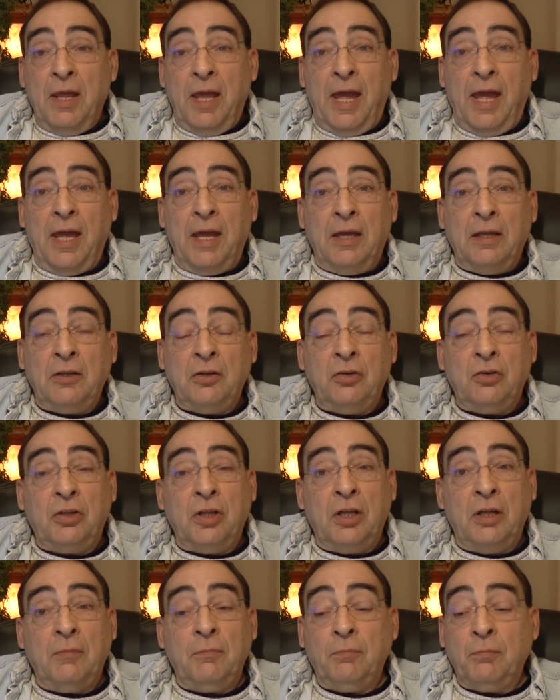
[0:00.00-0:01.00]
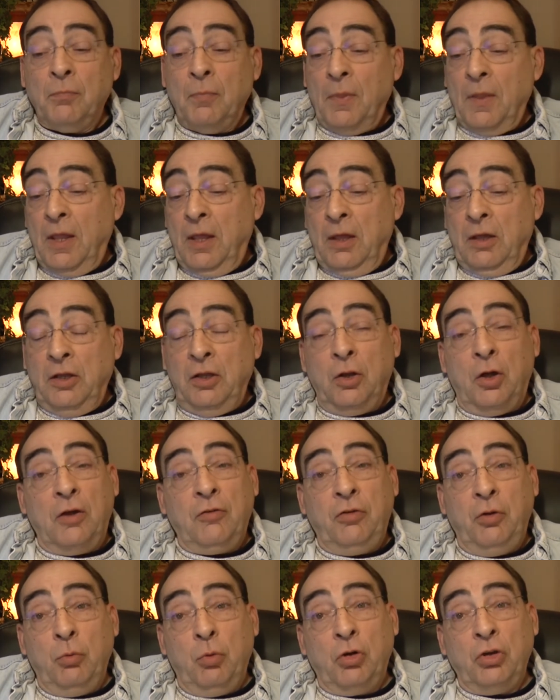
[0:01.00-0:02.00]
And you know,
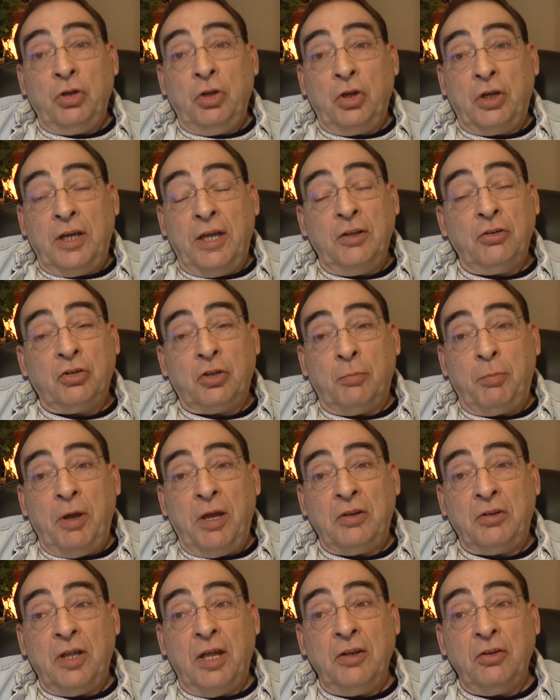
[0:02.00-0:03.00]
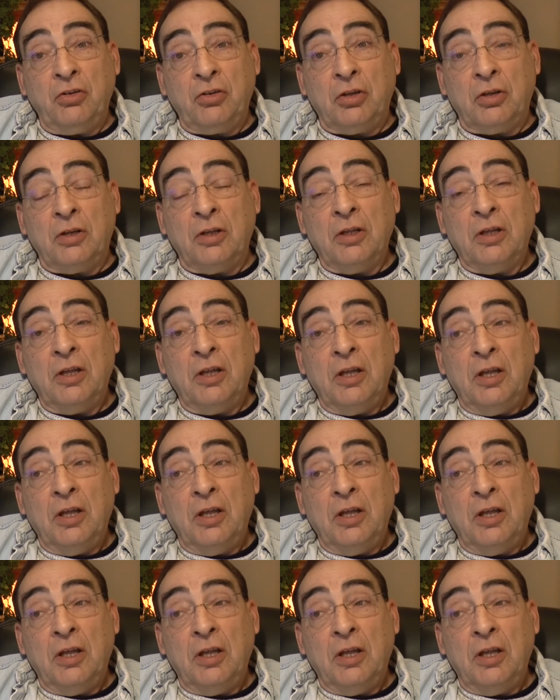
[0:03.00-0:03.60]
if you want your kids to pay attention,